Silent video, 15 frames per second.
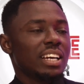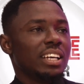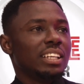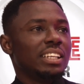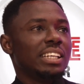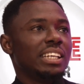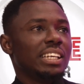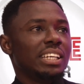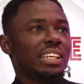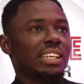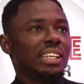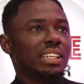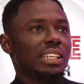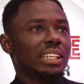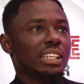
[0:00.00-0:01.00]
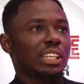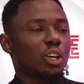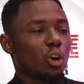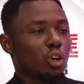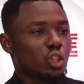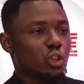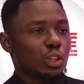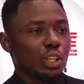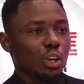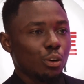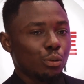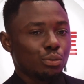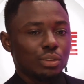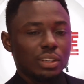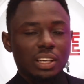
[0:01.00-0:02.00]
the country
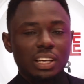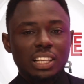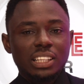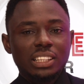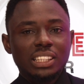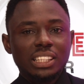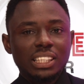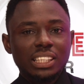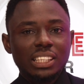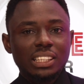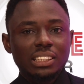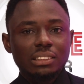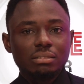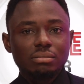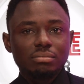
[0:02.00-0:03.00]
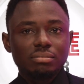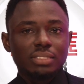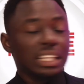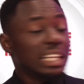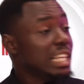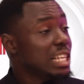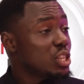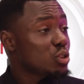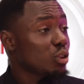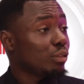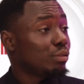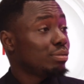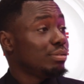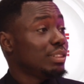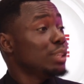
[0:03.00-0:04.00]
of the list
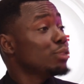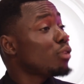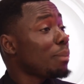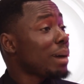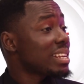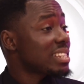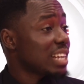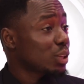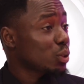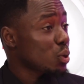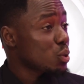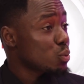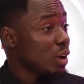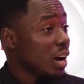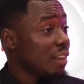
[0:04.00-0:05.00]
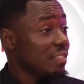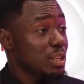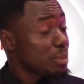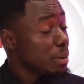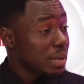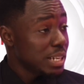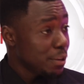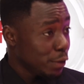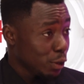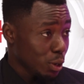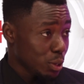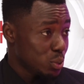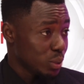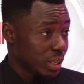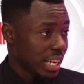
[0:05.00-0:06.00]
of the informal sectors we have, it may be
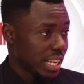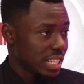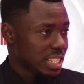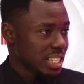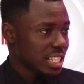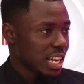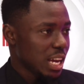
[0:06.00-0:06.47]
difficult to get.